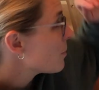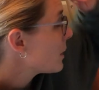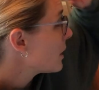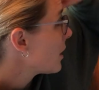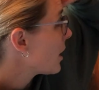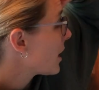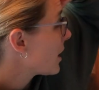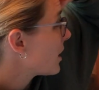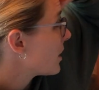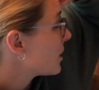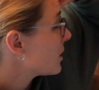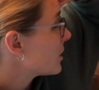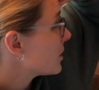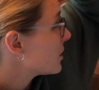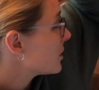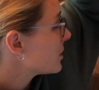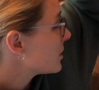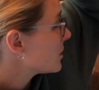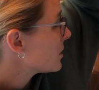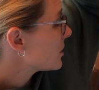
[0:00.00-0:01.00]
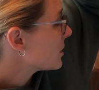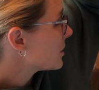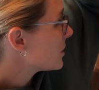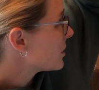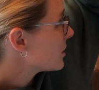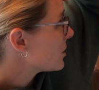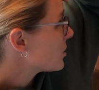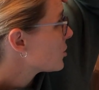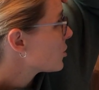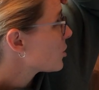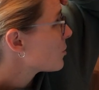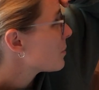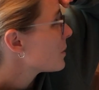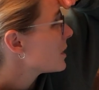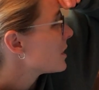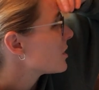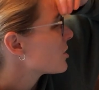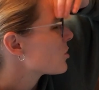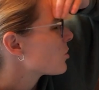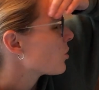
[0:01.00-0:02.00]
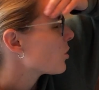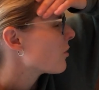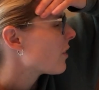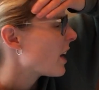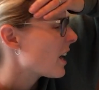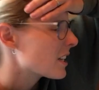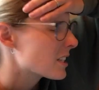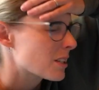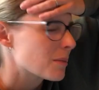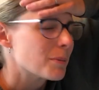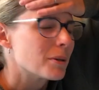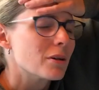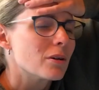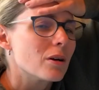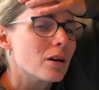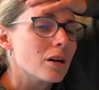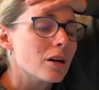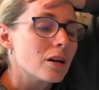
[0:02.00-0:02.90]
be sort of asking me